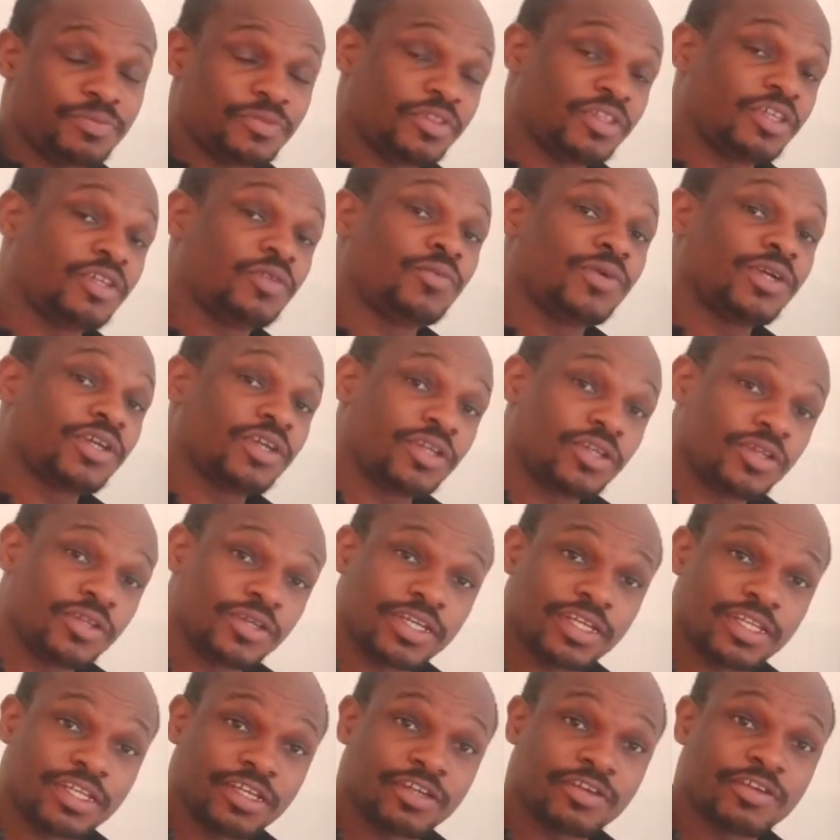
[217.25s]
Then we're going to
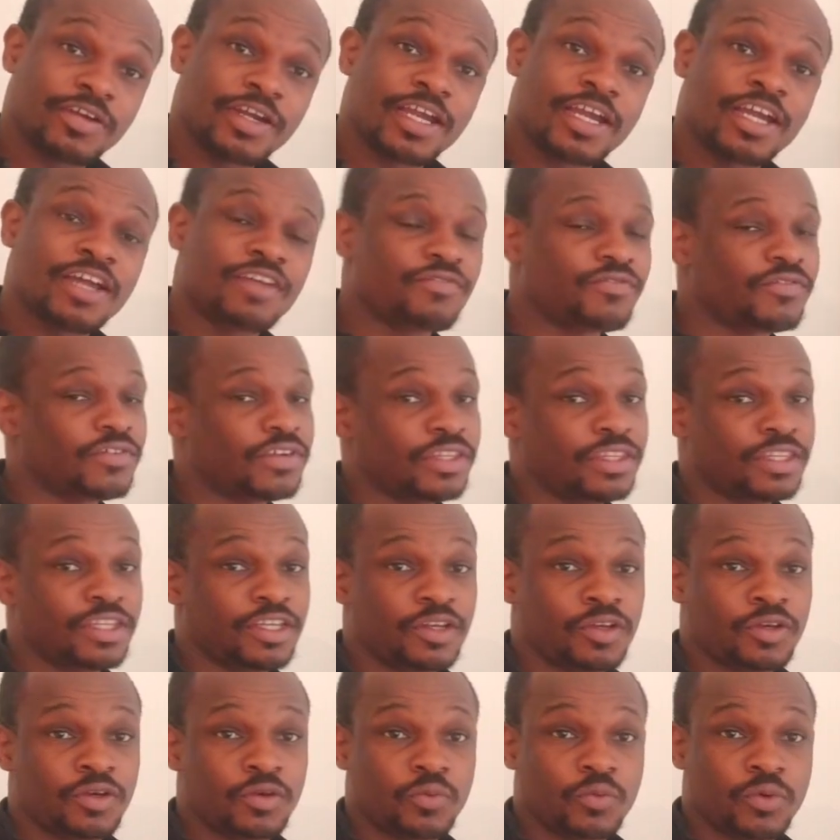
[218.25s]
look at a graph, and
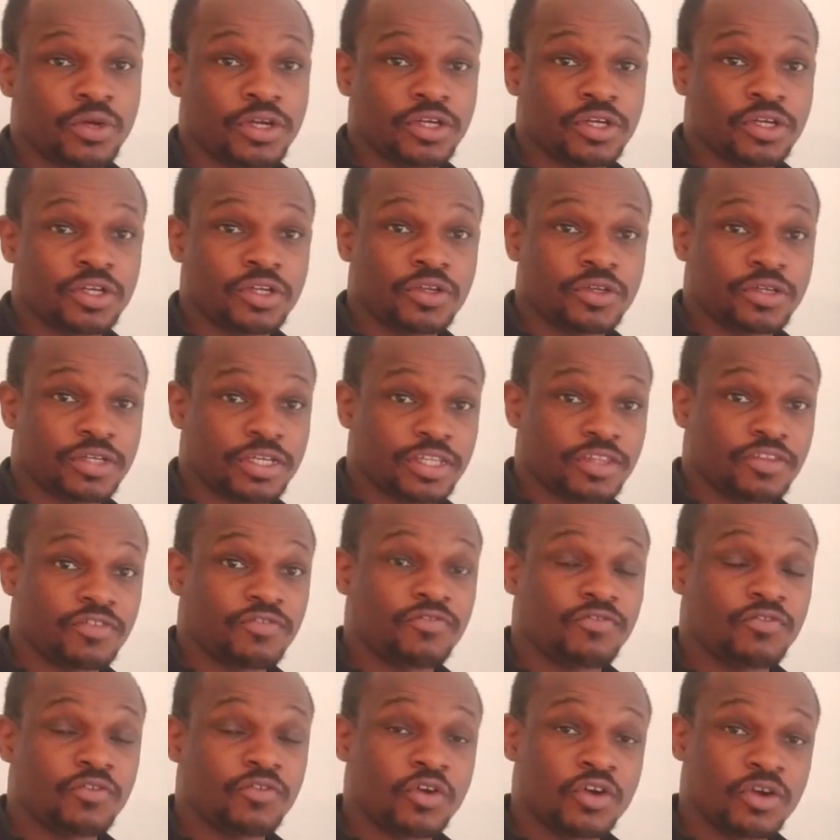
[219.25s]
then we're going to look at the
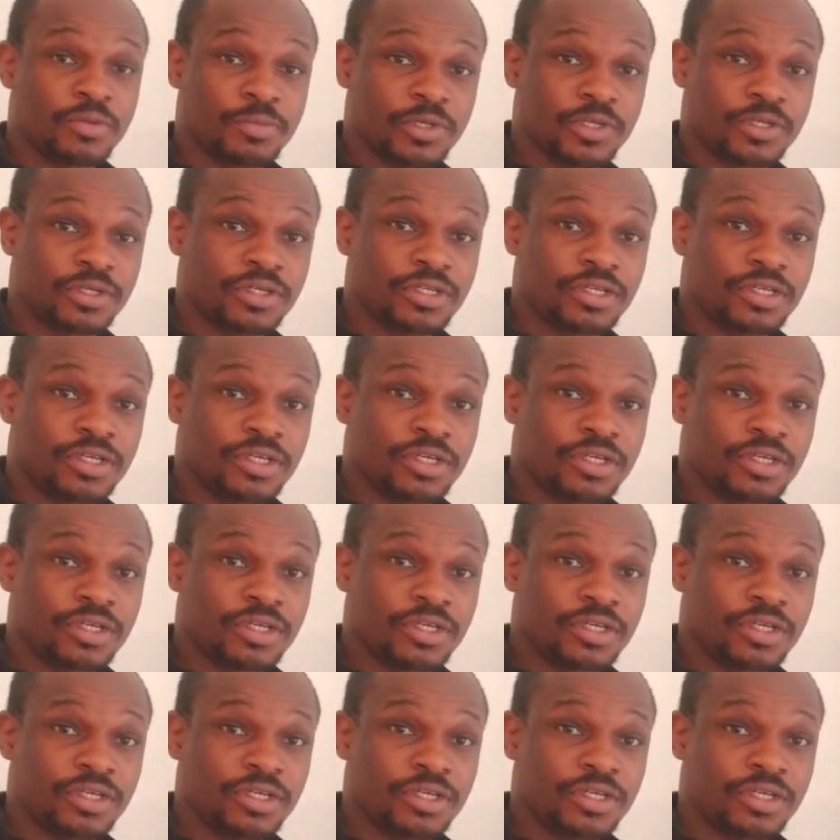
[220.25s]
formula.